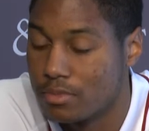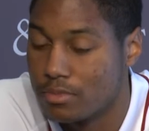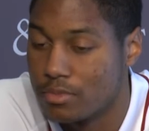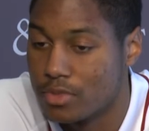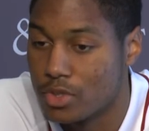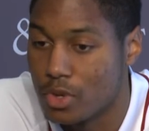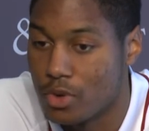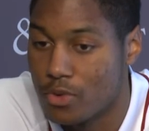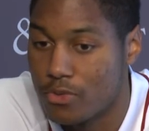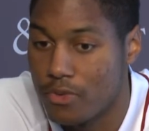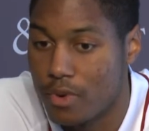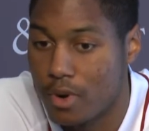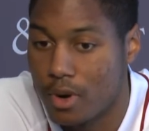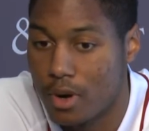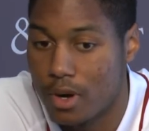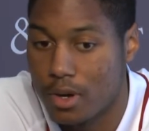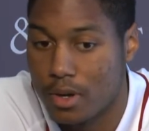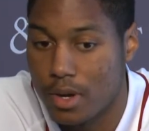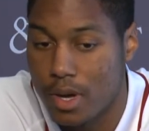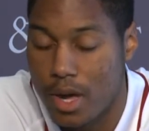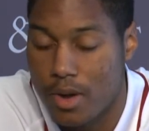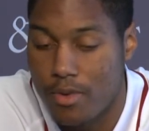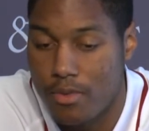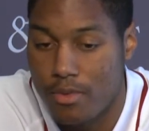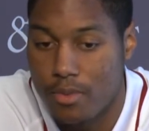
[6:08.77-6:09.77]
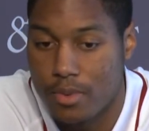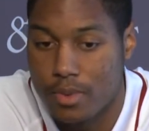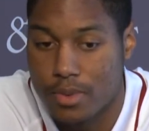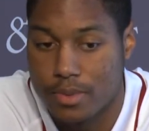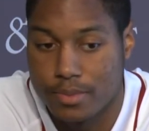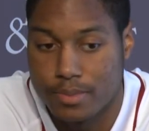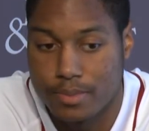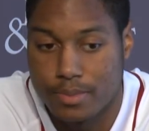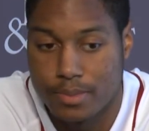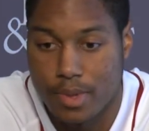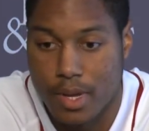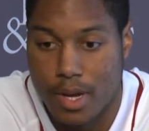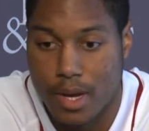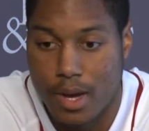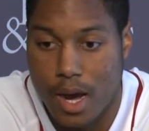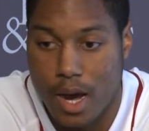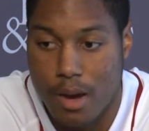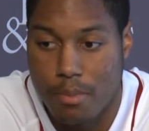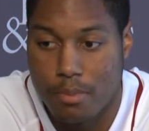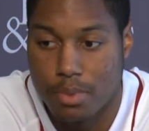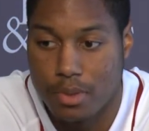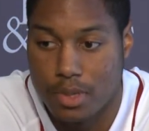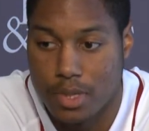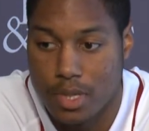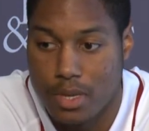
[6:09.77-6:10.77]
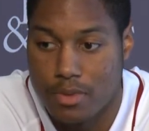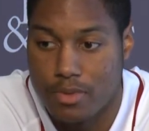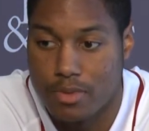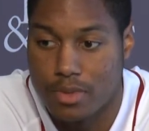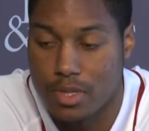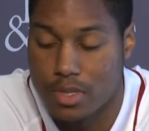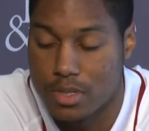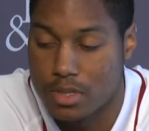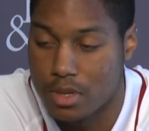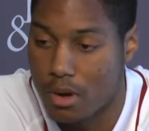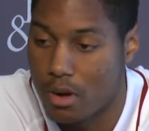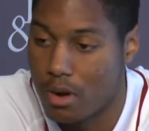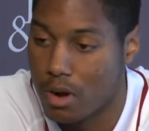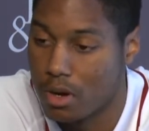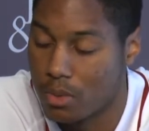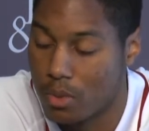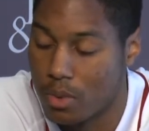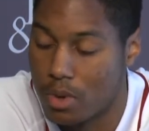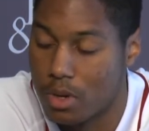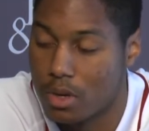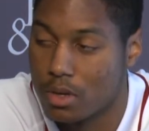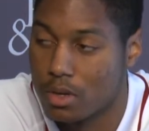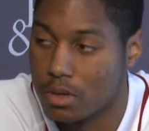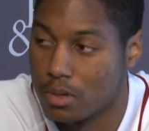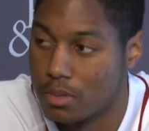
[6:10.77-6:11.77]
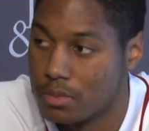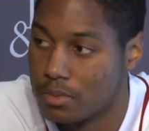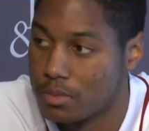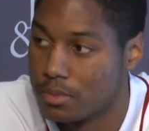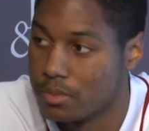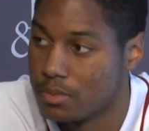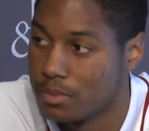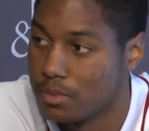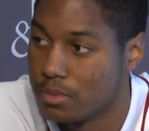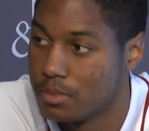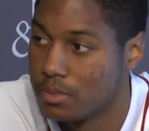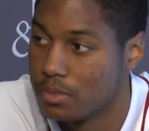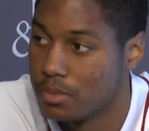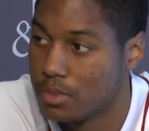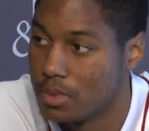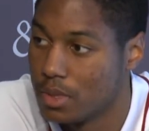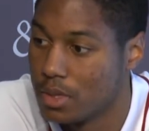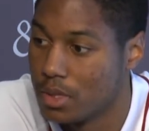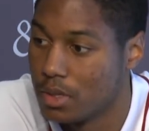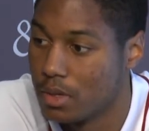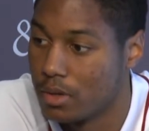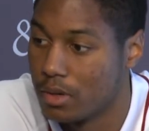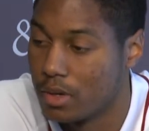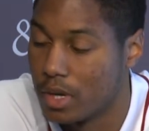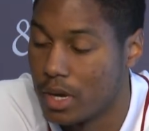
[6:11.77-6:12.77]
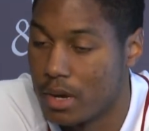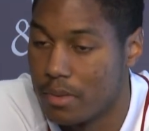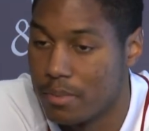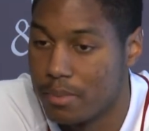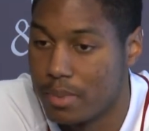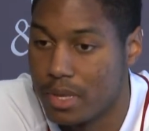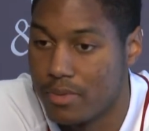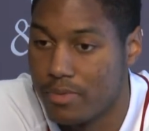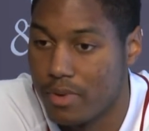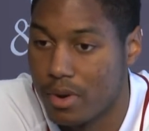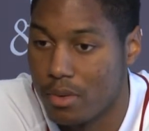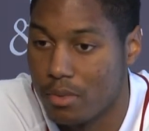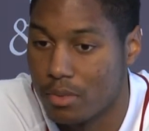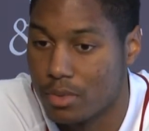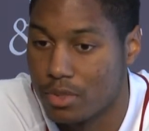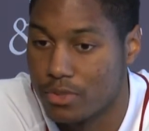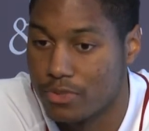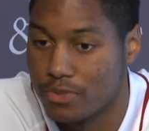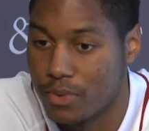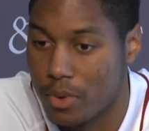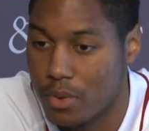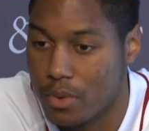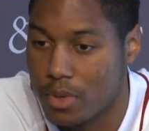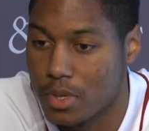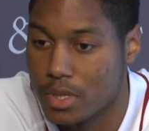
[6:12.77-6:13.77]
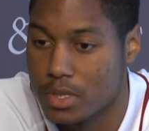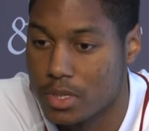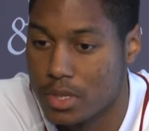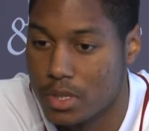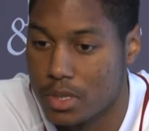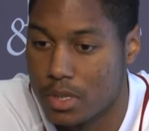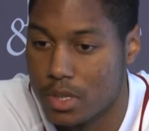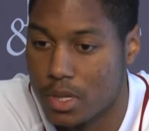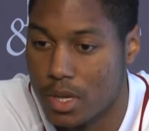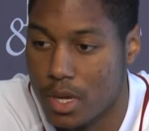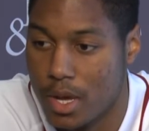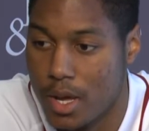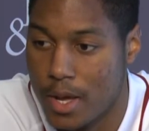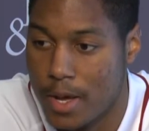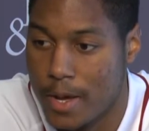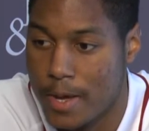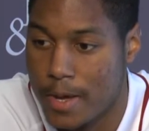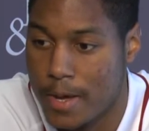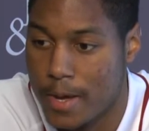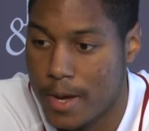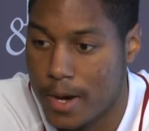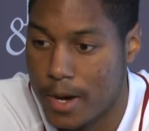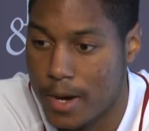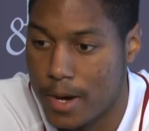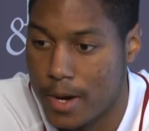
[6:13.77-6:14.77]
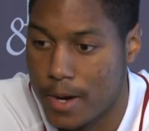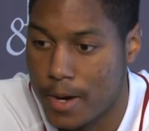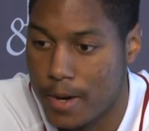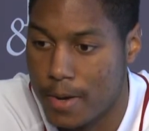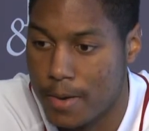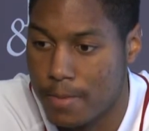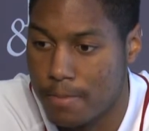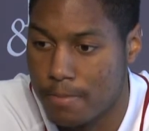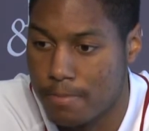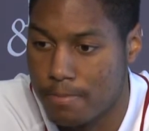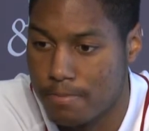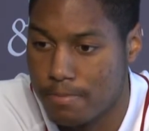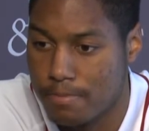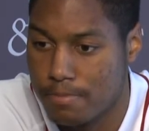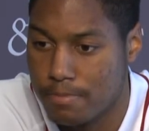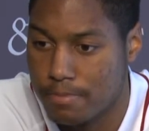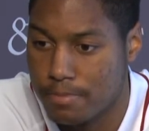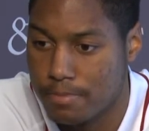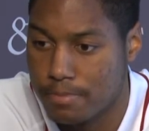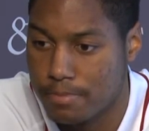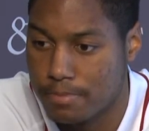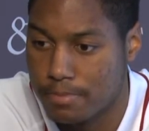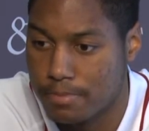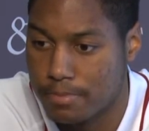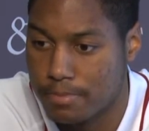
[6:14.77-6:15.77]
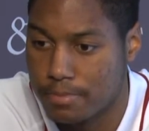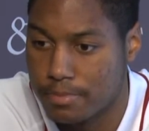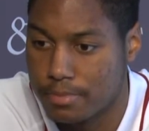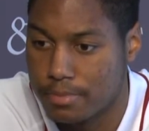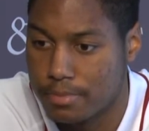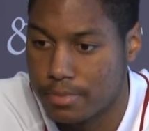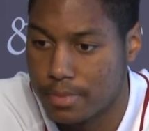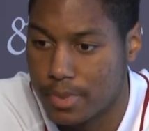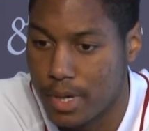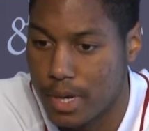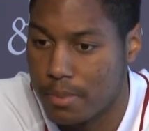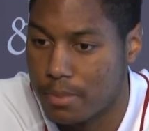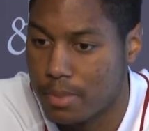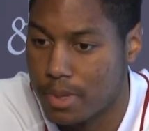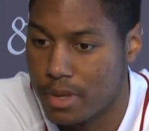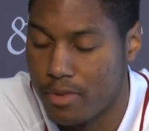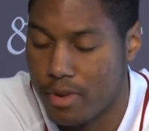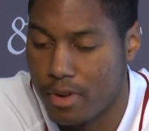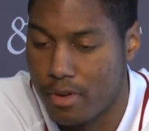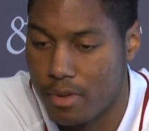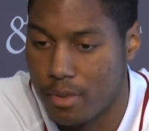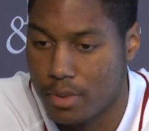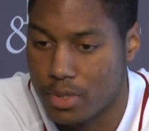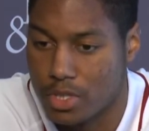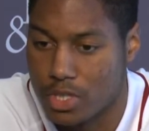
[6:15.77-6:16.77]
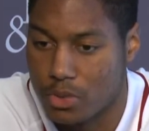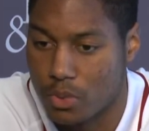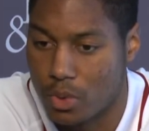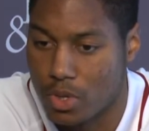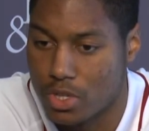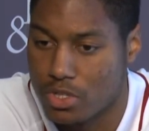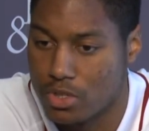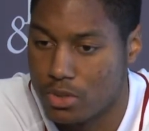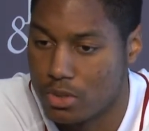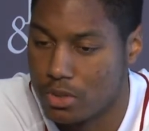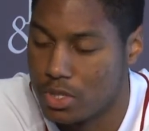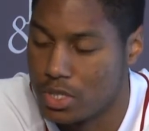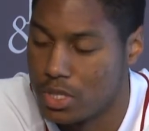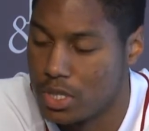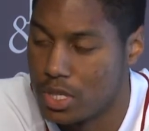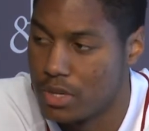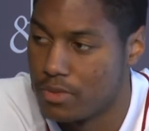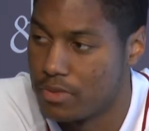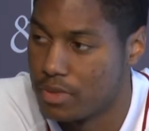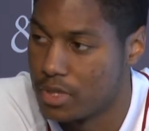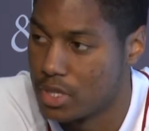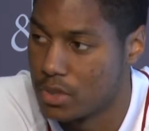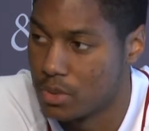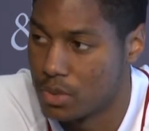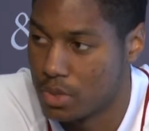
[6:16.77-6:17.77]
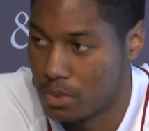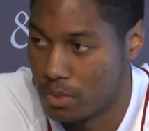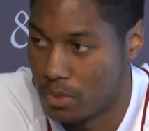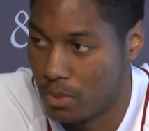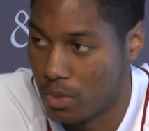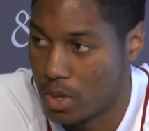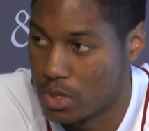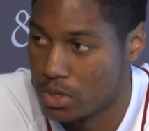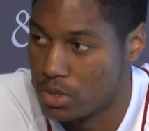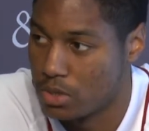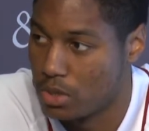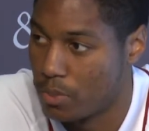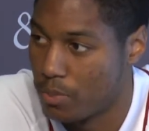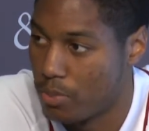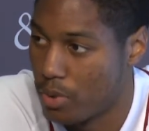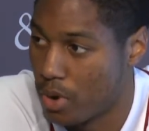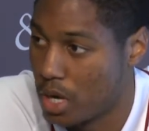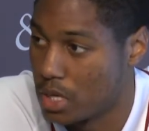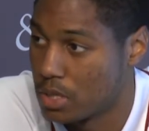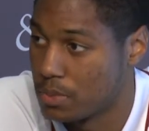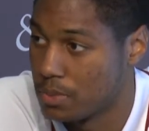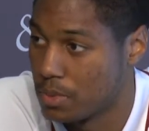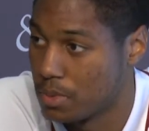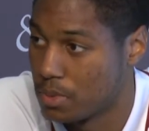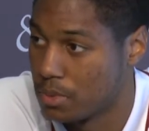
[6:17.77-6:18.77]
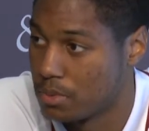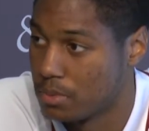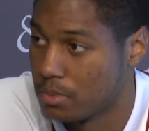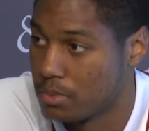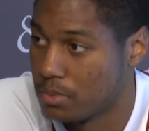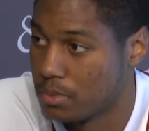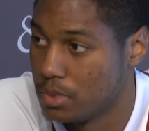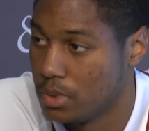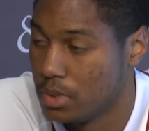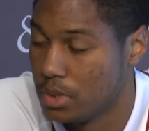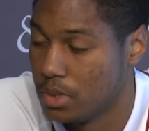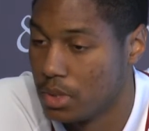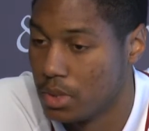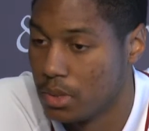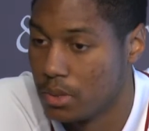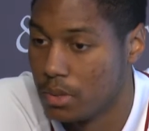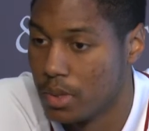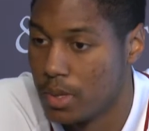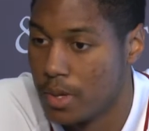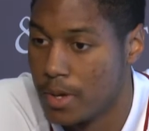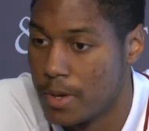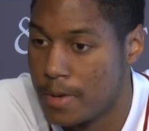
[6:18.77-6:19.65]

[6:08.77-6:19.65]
so far? So far, everyone, I believe, is just a hard worker. You know, I believe everyone's focused, and I believe everyone just wants to achieve and just wants to prosper, you